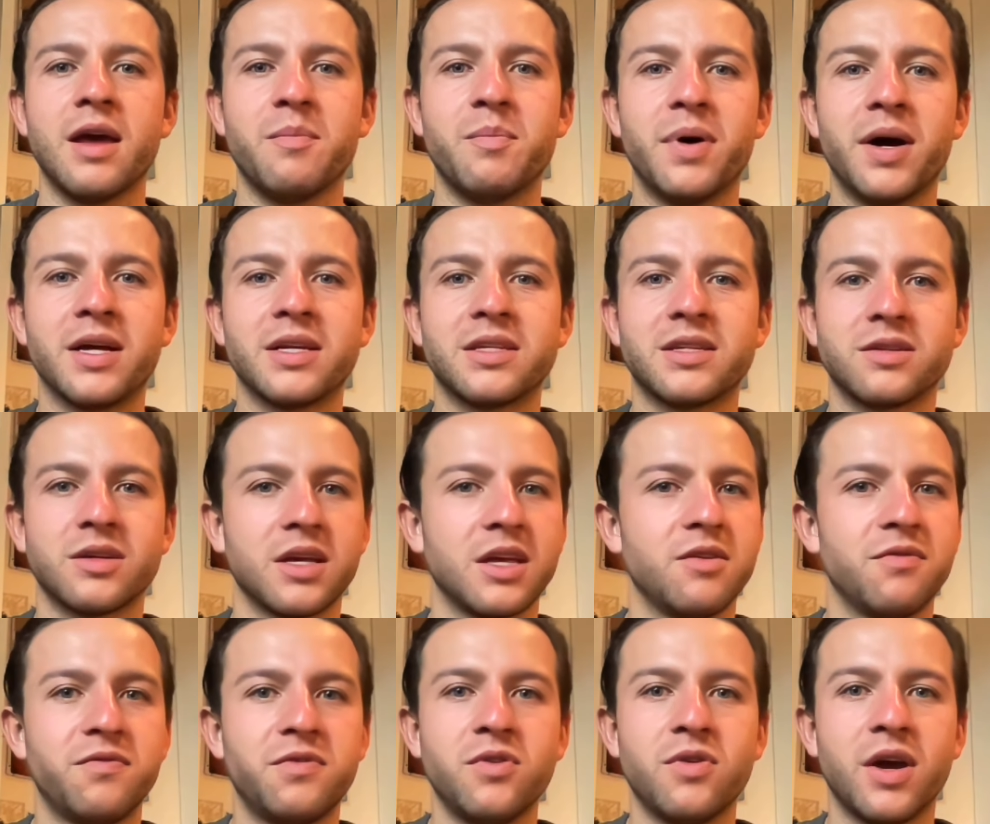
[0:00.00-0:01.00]
But
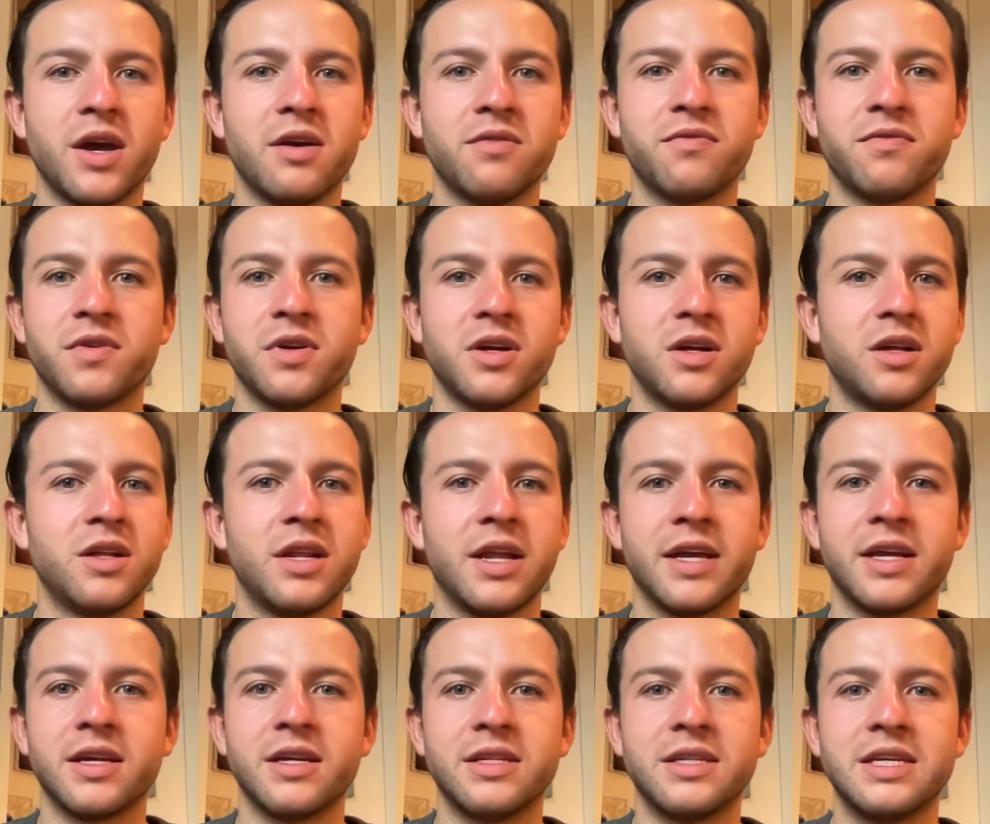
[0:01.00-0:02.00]
if you have
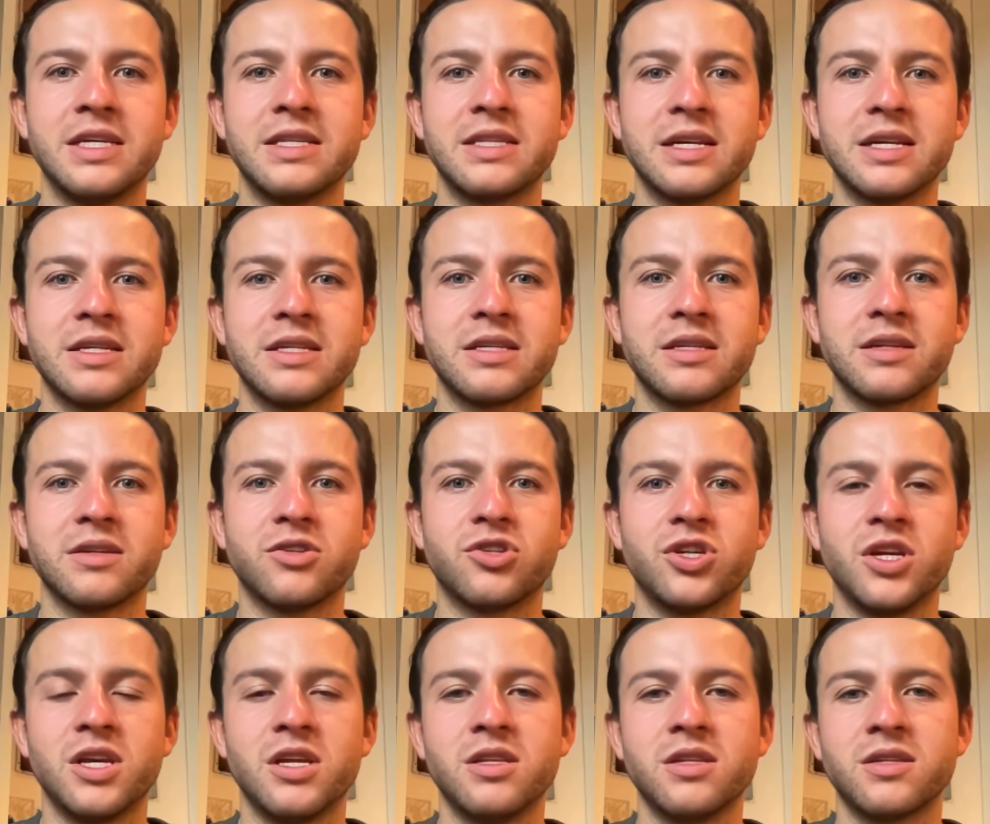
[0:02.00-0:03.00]
like a decent
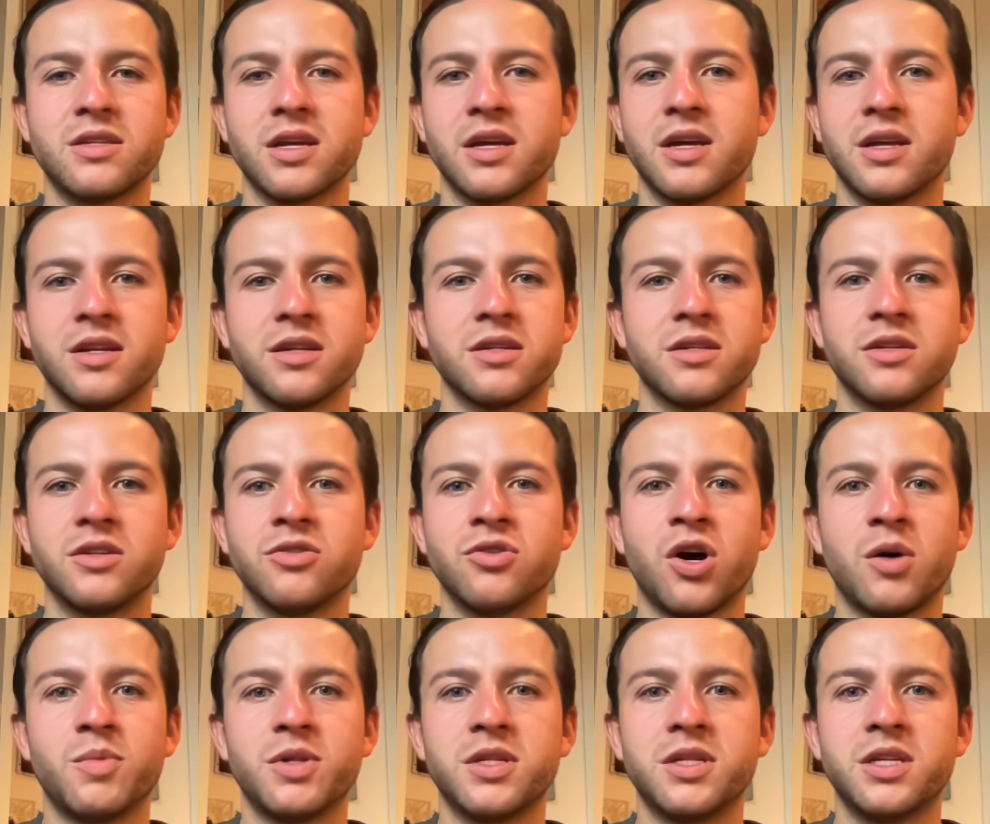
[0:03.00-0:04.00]
jeans and a
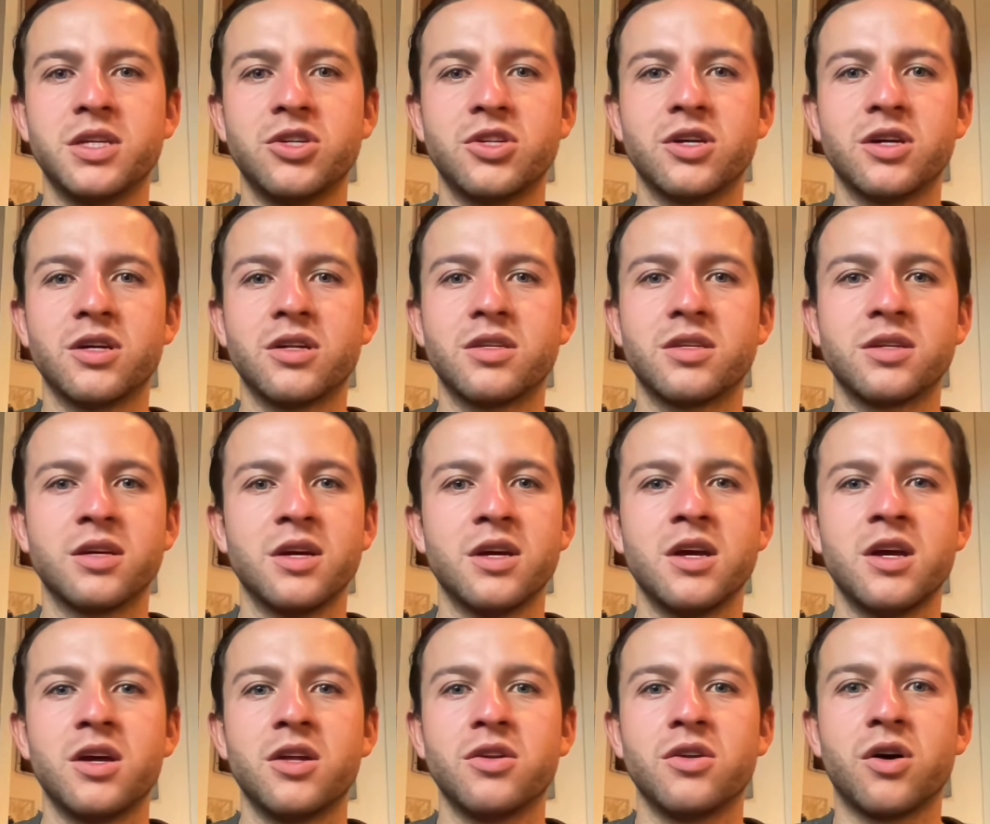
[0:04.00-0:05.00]
normal t-shirt,
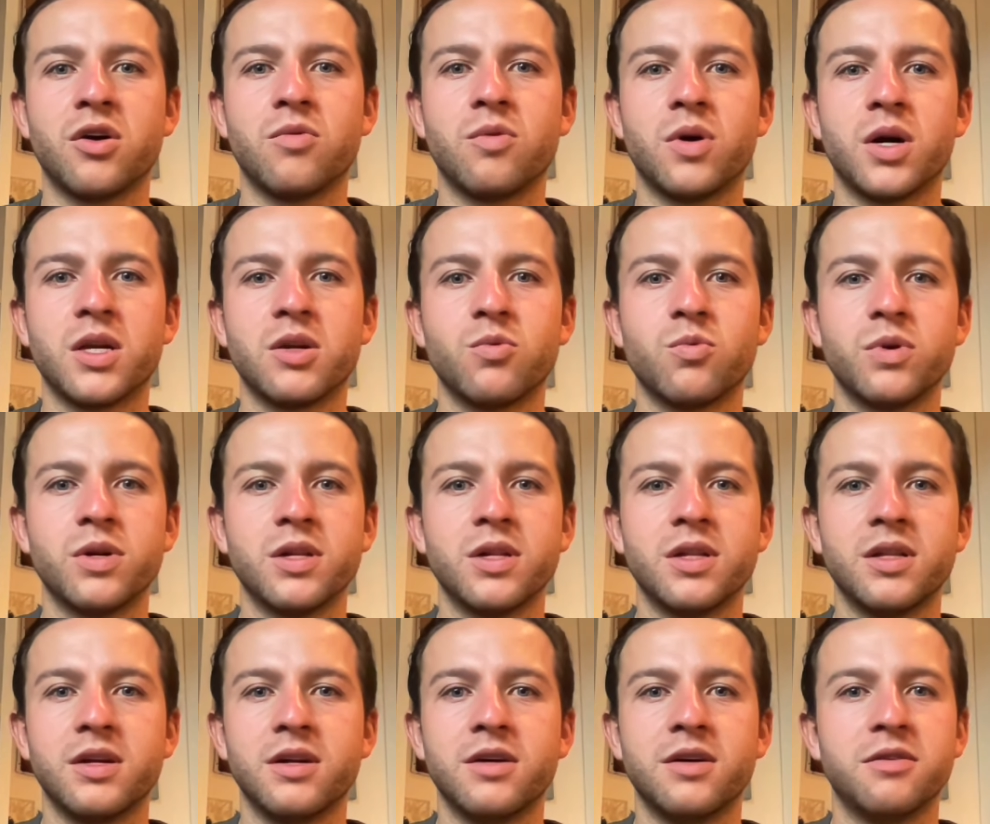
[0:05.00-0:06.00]
no one
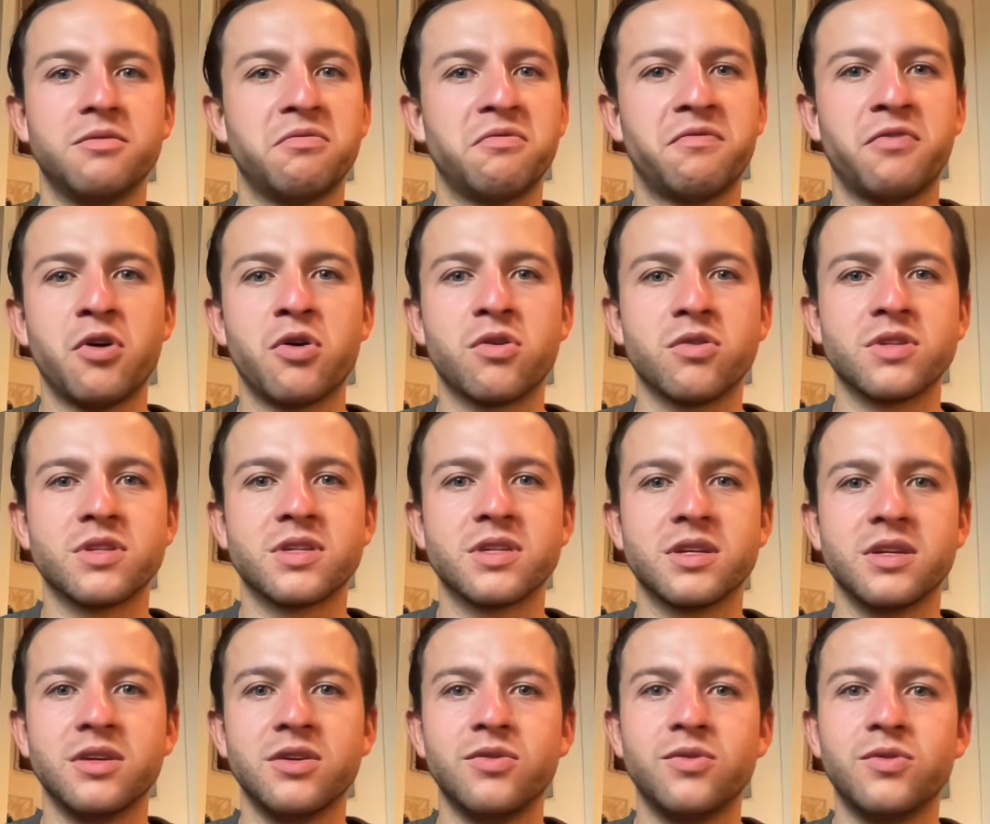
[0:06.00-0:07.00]
will focus
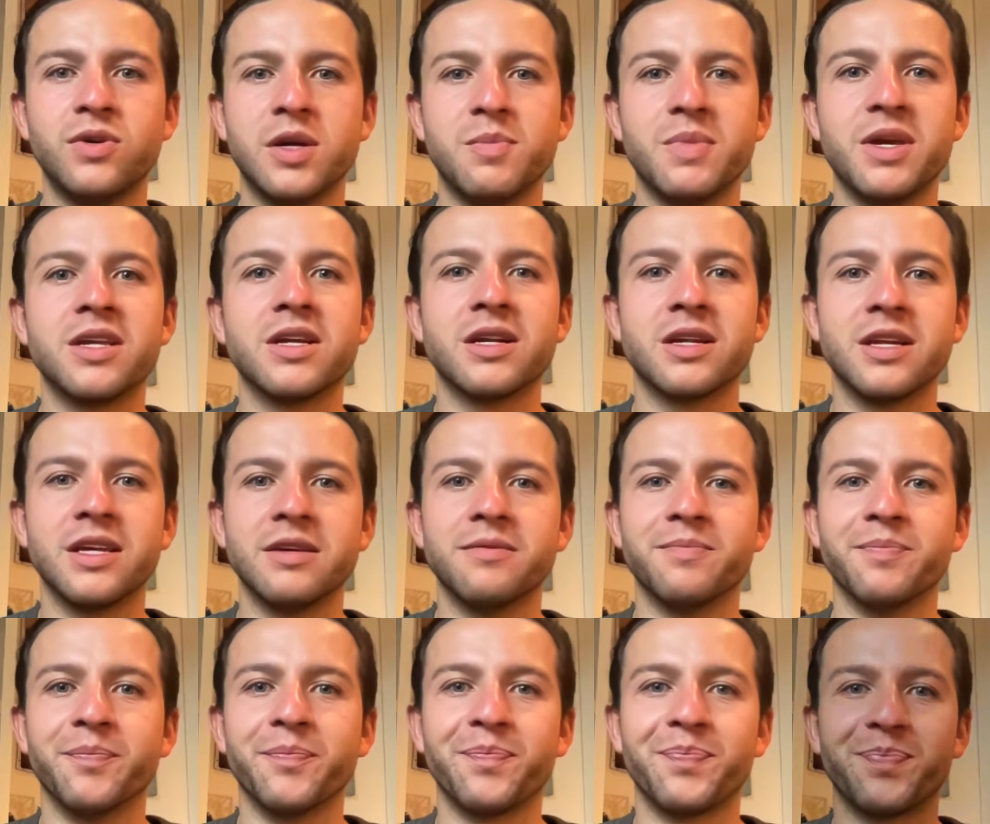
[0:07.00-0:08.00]
you immediately.
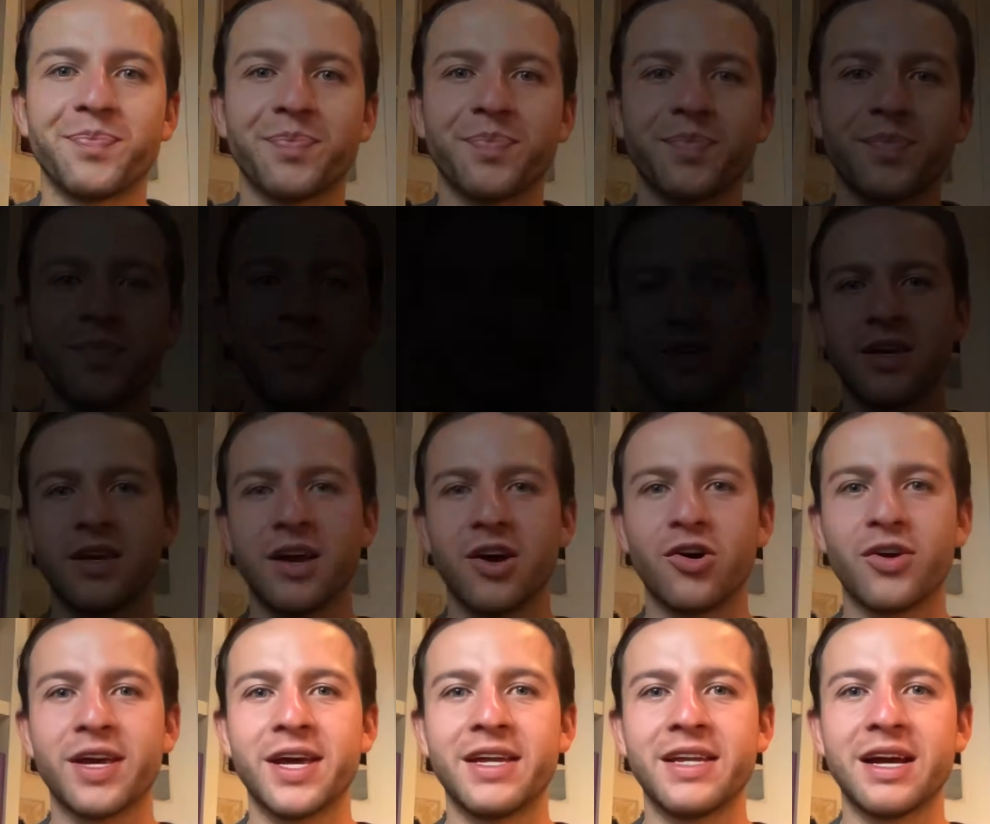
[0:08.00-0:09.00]

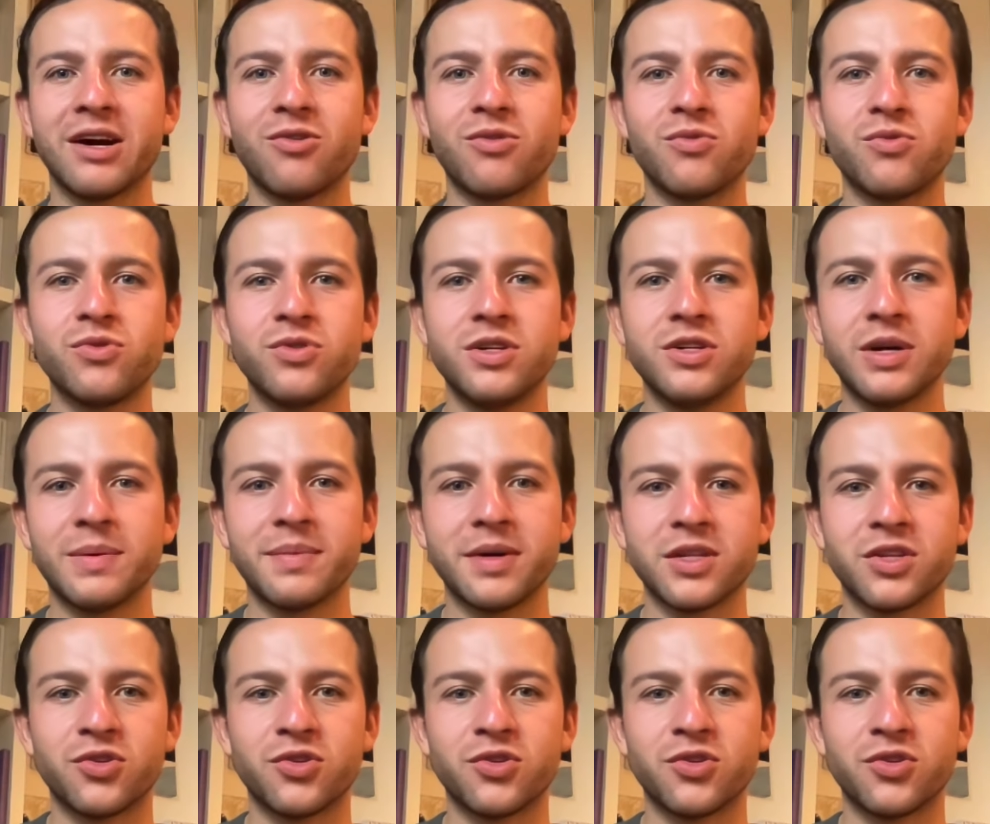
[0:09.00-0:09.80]
Okay, now rule number